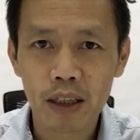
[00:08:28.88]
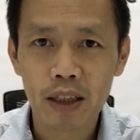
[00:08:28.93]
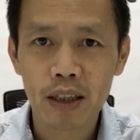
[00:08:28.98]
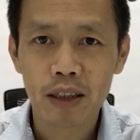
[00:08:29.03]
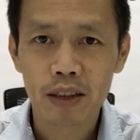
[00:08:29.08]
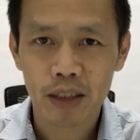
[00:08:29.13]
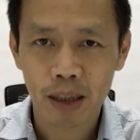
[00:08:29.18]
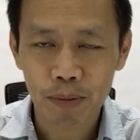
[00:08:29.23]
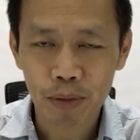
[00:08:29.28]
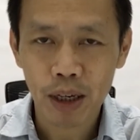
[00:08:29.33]

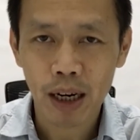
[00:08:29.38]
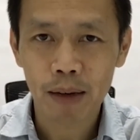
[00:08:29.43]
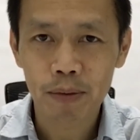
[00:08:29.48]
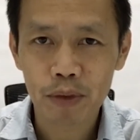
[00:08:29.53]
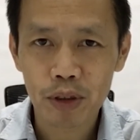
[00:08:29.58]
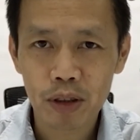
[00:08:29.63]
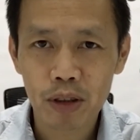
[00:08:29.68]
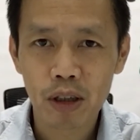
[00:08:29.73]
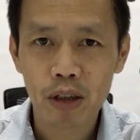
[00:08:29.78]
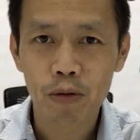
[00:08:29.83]

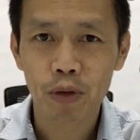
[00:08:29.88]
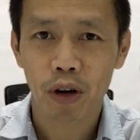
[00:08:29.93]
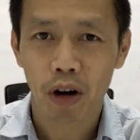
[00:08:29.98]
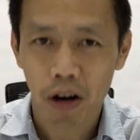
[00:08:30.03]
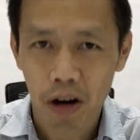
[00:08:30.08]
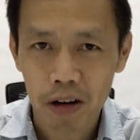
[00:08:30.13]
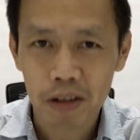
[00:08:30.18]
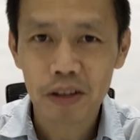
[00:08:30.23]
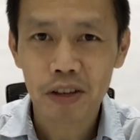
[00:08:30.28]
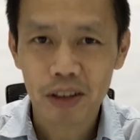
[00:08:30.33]
sometimes we
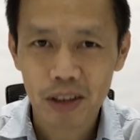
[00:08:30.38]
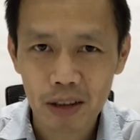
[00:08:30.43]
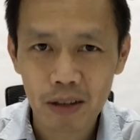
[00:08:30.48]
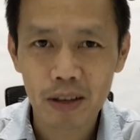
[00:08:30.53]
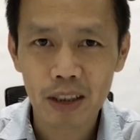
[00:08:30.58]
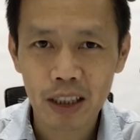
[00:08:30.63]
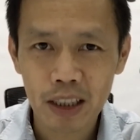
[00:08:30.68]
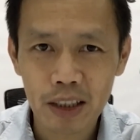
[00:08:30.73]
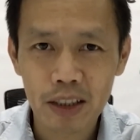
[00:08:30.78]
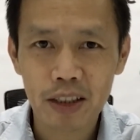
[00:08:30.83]
all still
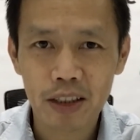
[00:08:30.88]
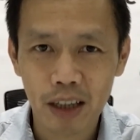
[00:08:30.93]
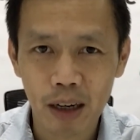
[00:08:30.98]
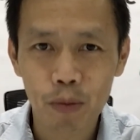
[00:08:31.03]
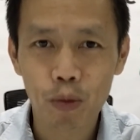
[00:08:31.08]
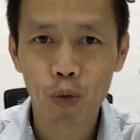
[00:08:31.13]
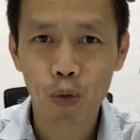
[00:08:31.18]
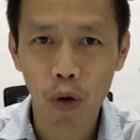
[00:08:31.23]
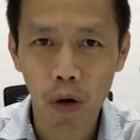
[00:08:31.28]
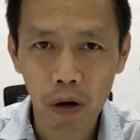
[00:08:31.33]
need
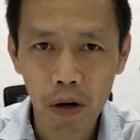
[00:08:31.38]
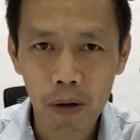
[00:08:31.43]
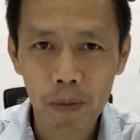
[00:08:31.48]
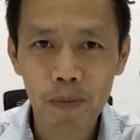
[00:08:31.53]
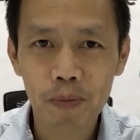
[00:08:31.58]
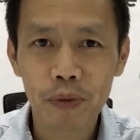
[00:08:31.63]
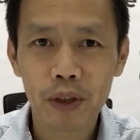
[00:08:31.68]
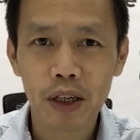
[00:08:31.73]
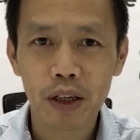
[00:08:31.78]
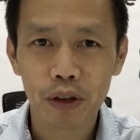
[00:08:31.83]
some warm